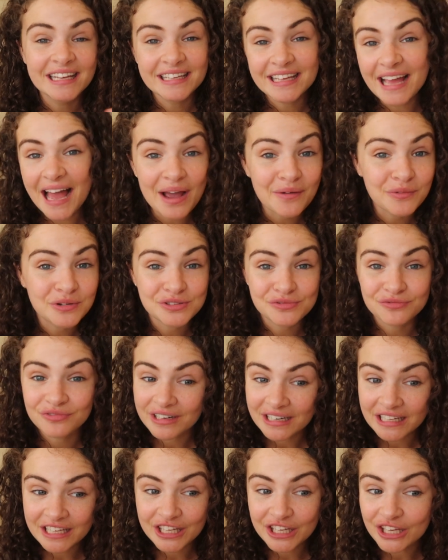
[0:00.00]
yeah, it was
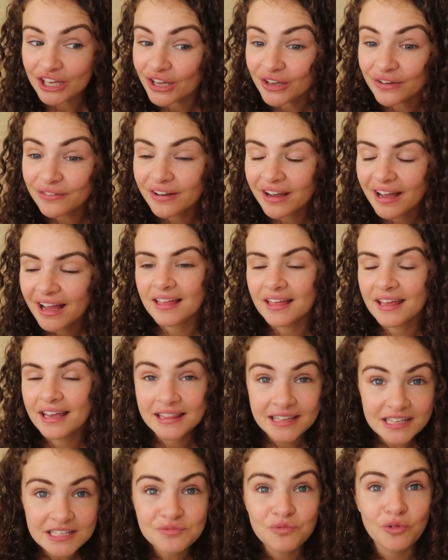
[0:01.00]
really cute.
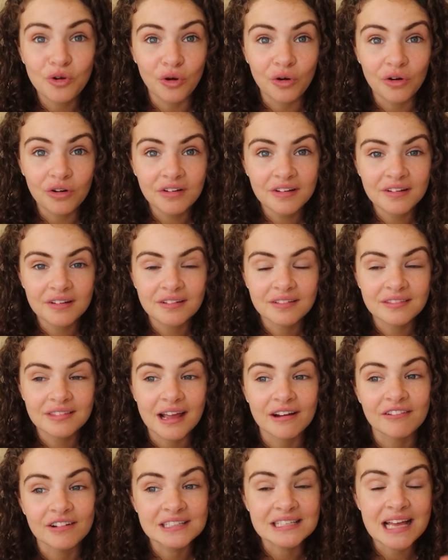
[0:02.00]
In this vlog,
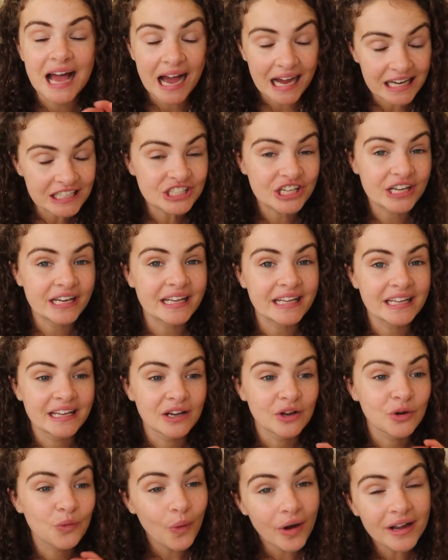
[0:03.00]
there is
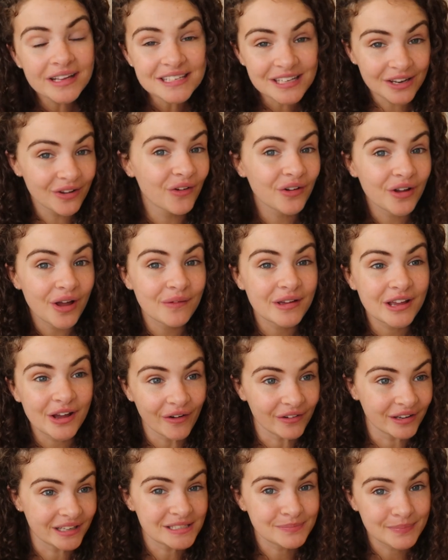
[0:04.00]
actually quite a lot going
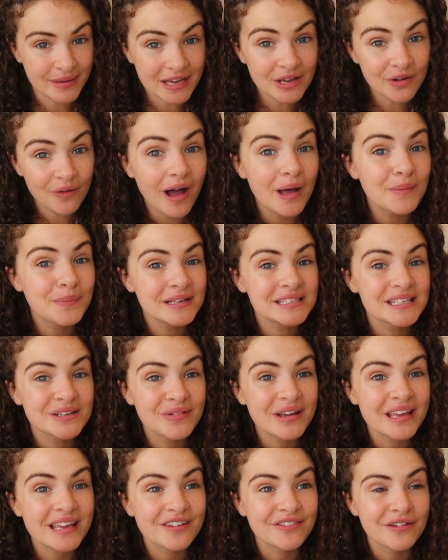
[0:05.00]
on. It's been quite a busy
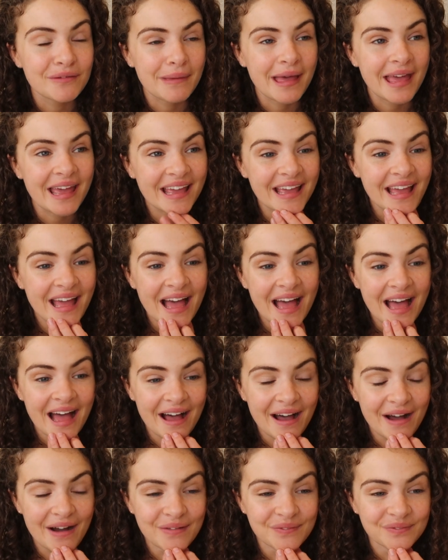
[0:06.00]
week for me,
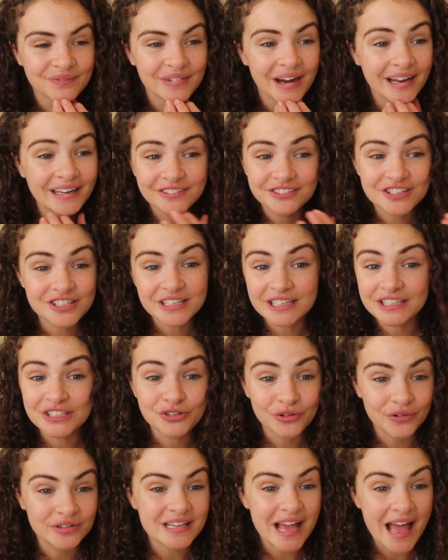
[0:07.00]
and I just
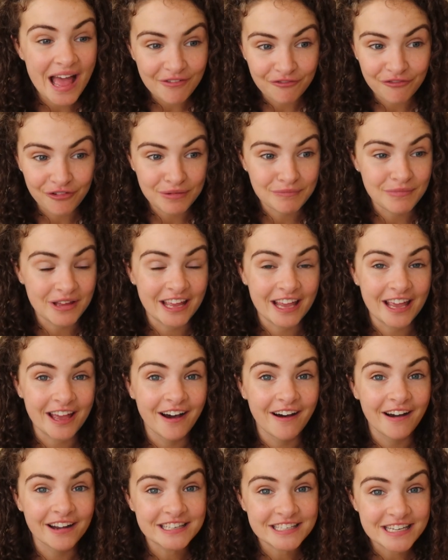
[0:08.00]
enjoyed every minute.
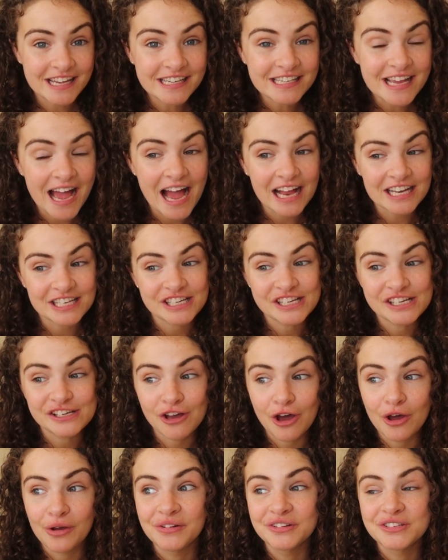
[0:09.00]
I did actually
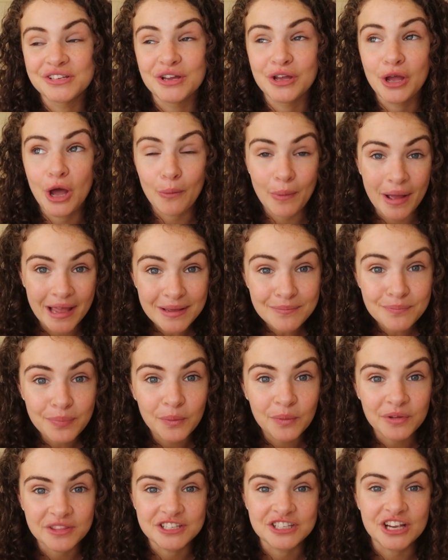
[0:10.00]
go to Go Ape
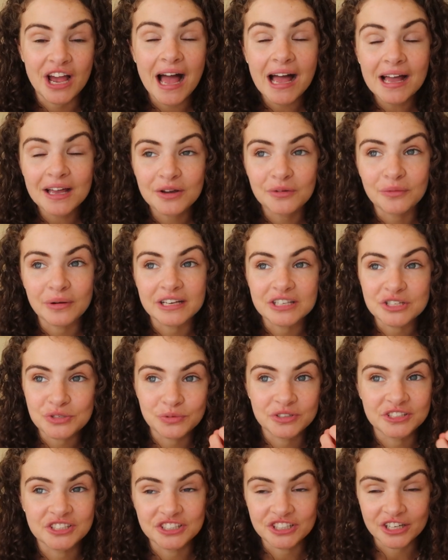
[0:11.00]
with Jack, which
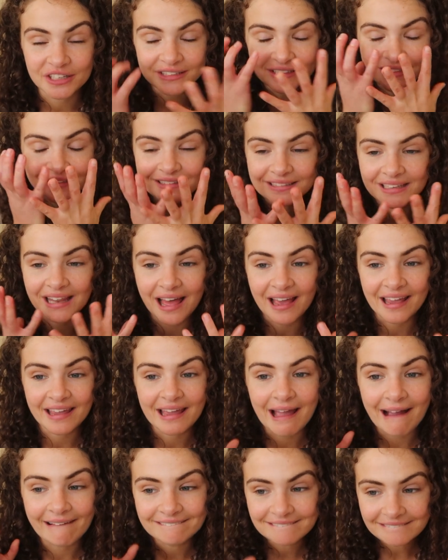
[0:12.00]
was just
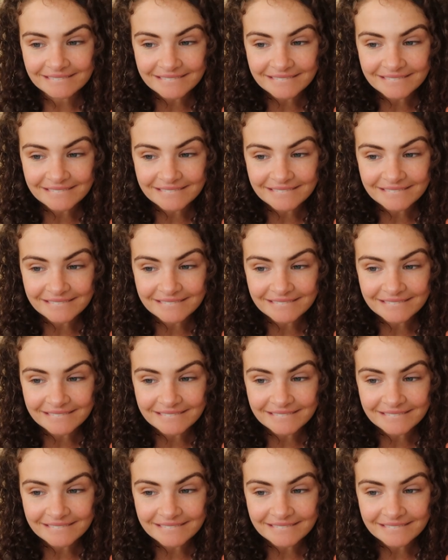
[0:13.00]
like